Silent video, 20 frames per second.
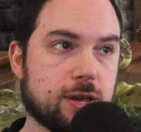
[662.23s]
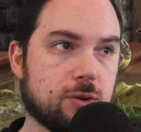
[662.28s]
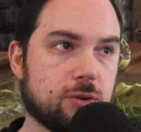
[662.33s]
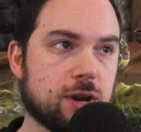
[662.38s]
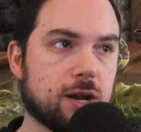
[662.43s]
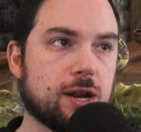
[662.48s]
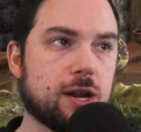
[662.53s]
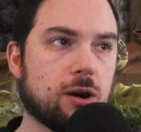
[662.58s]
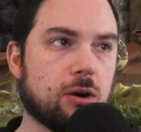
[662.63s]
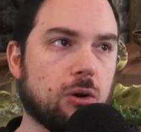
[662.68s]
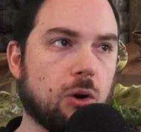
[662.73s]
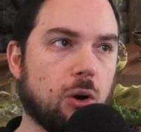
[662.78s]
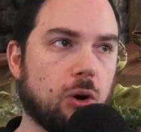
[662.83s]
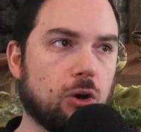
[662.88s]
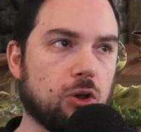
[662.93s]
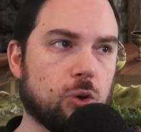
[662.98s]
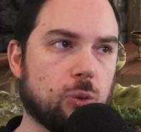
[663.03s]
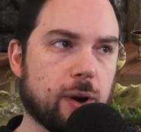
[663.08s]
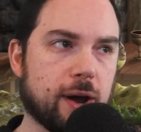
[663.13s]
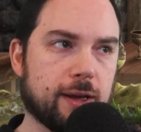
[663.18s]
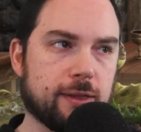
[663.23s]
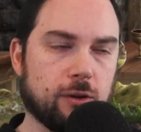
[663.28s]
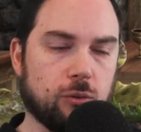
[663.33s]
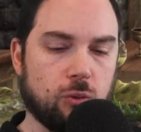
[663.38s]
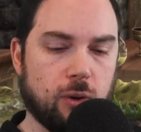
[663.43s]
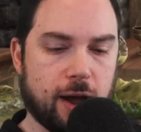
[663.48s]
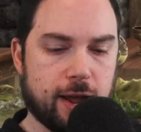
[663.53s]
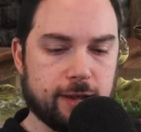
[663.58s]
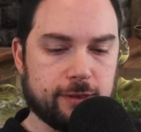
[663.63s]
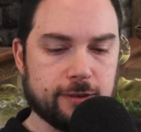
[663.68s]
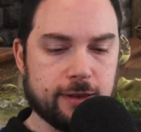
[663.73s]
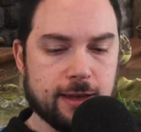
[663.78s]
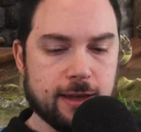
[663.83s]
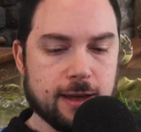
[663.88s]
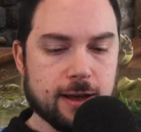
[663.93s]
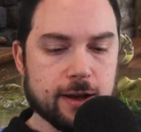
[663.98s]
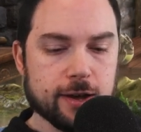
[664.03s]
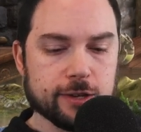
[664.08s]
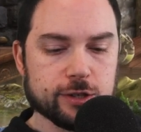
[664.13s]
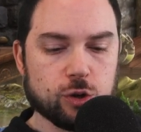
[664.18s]
unit here all the way in the right.
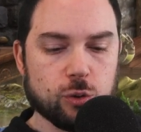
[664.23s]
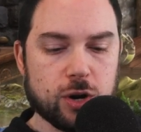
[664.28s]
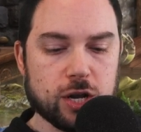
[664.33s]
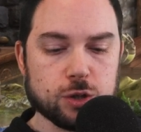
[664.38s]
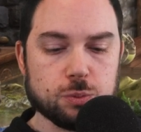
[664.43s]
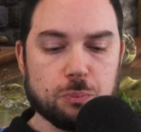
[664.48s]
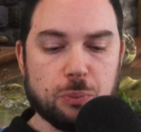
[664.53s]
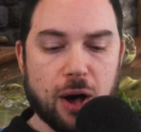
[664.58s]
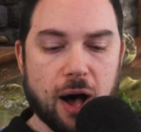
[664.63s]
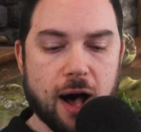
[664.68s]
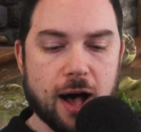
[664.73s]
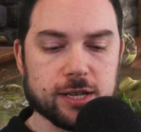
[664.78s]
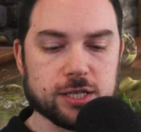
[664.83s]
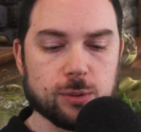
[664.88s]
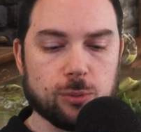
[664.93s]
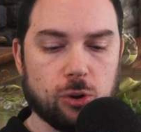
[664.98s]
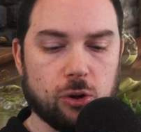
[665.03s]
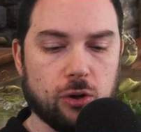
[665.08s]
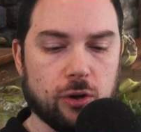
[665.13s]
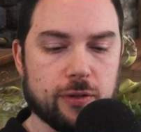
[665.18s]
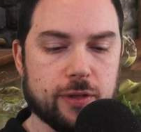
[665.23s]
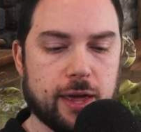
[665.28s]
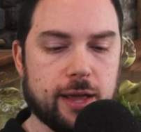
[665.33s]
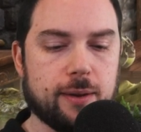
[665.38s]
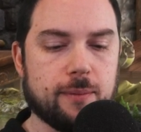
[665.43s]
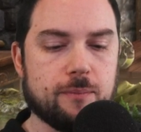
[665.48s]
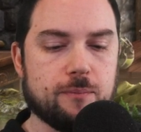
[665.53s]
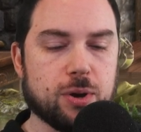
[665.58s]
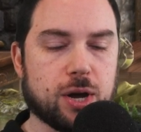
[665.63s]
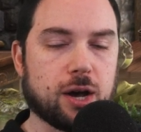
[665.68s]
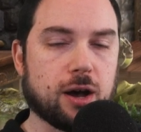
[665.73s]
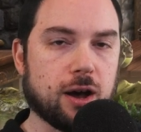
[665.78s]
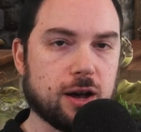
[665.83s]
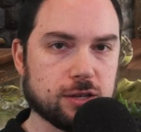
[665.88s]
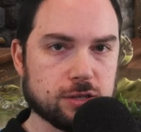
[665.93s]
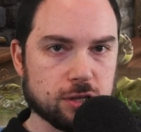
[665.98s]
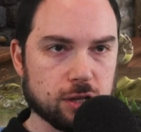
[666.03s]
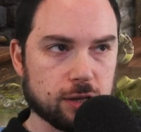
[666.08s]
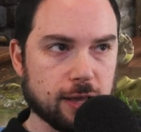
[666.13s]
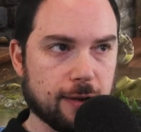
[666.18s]
So it is possible that
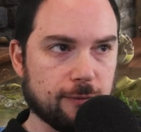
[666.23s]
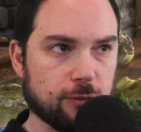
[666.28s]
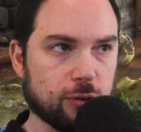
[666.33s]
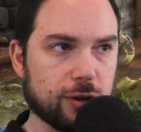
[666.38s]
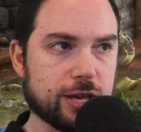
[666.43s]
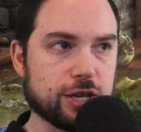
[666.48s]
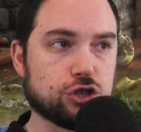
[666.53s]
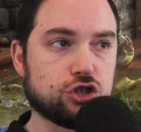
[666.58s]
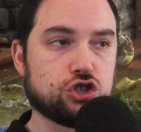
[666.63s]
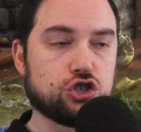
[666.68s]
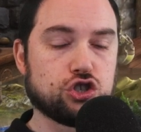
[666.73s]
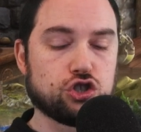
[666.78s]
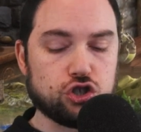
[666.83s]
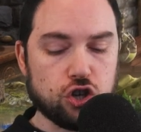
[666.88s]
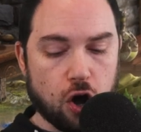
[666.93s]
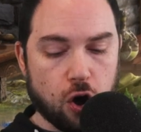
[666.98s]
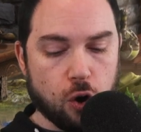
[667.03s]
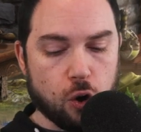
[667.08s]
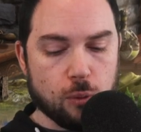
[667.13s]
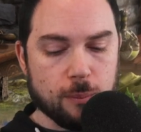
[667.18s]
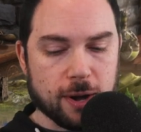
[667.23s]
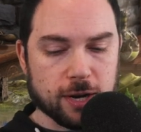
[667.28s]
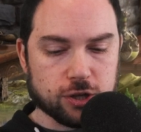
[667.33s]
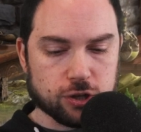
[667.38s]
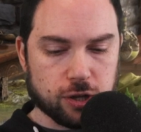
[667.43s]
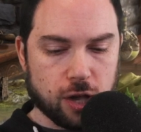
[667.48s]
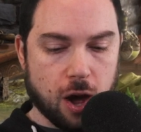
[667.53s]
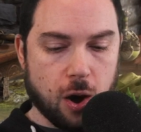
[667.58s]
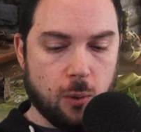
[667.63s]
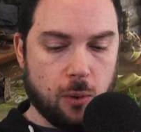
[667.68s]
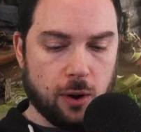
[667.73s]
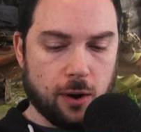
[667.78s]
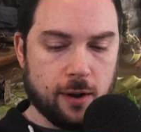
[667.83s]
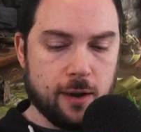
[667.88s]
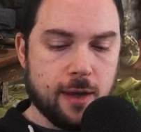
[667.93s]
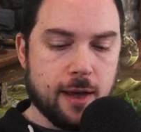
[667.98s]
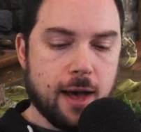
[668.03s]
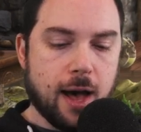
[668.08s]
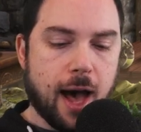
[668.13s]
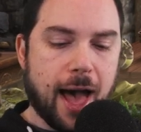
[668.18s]
because the level is so much lower,
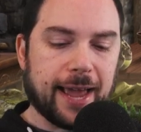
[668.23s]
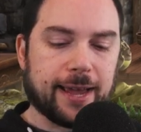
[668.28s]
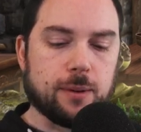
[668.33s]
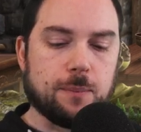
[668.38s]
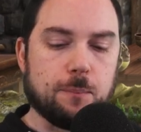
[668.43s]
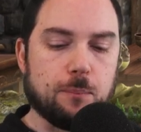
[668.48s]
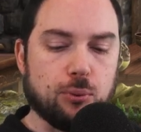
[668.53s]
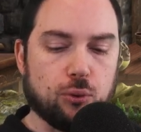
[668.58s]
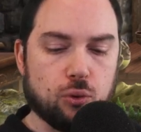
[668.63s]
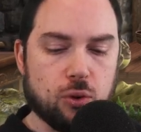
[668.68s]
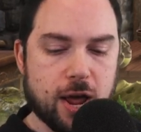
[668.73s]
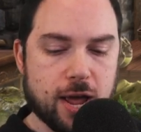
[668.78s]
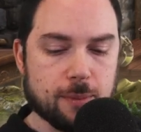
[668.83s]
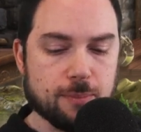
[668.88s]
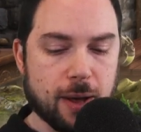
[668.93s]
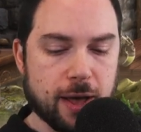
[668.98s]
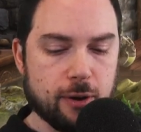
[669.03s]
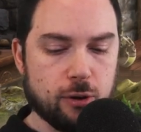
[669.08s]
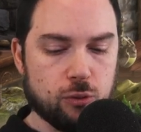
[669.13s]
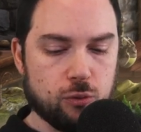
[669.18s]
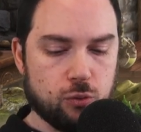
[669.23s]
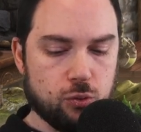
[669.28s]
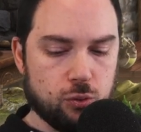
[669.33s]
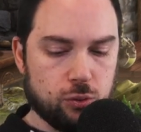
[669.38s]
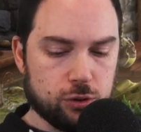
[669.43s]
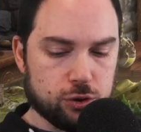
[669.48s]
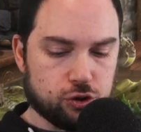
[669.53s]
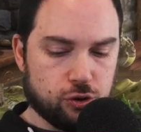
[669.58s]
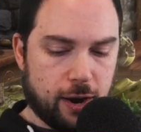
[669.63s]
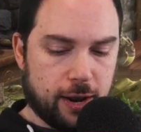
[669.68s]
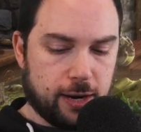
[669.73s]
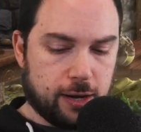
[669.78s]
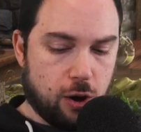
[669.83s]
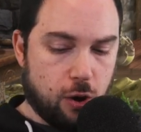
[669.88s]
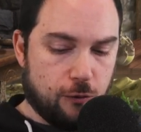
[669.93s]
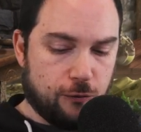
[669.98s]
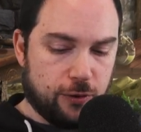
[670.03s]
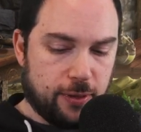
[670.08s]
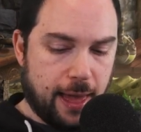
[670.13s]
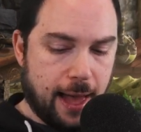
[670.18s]
I could break my own rule and try to
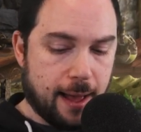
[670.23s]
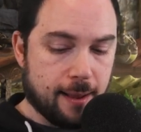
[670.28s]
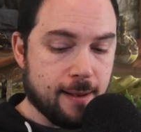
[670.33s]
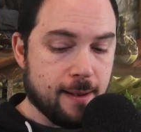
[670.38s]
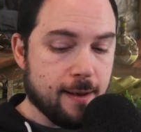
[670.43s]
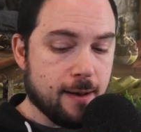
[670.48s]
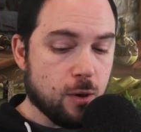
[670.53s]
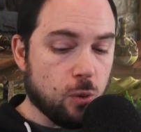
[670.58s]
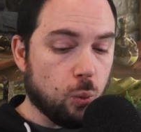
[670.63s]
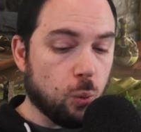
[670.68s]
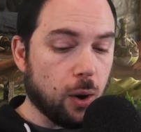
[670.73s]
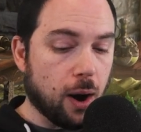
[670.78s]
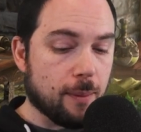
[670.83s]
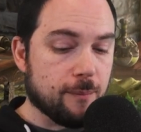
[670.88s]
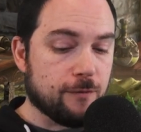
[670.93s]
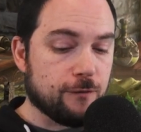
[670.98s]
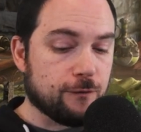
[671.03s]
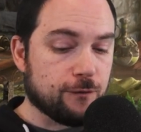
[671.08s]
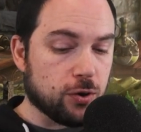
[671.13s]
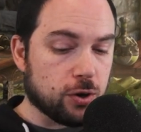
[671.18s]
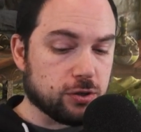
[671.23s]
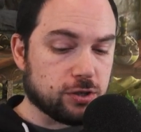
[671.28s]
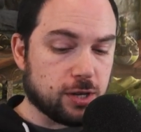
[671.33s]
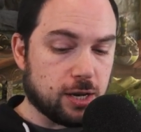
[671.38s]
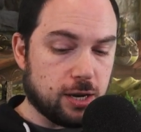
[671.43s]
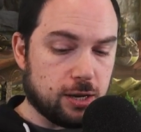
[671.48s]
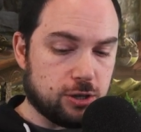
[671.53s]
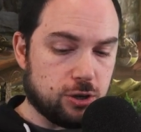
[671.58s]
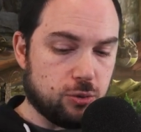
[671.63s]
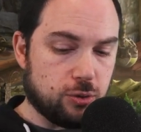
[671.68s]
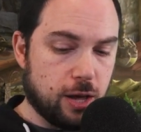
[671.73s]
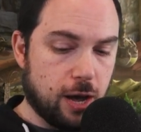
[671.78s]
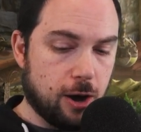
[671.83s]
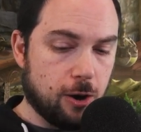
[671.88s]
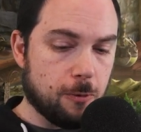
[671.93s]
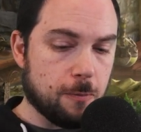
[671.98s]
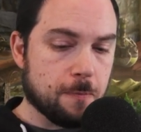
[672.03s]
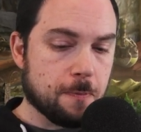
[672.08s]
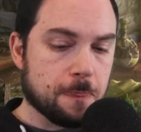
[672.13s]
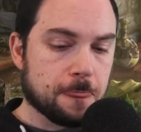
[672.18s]
go for that. What I'm first going to do, though,